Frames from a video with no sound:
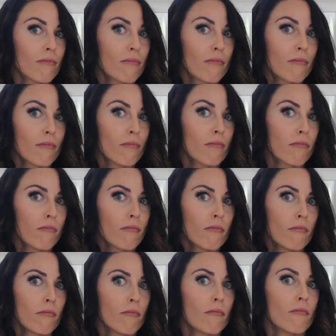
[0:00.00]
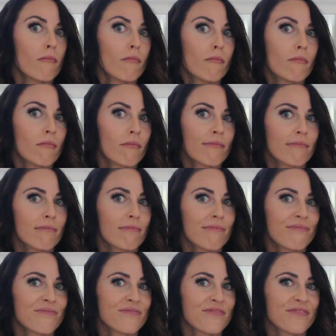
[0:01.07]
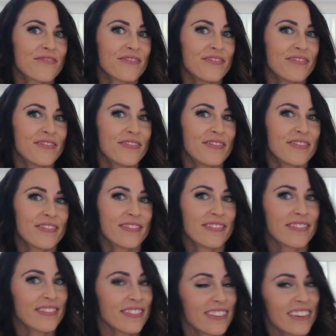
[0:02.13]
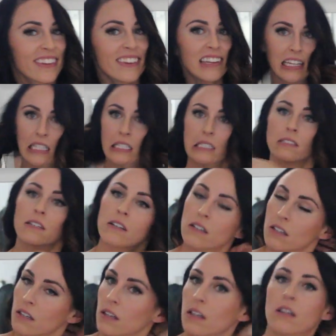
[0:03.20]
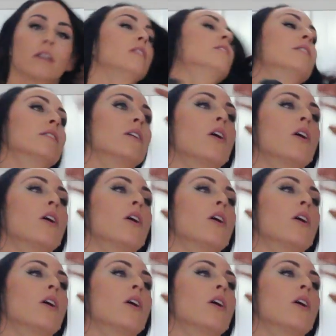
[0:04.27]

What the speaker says: (silence)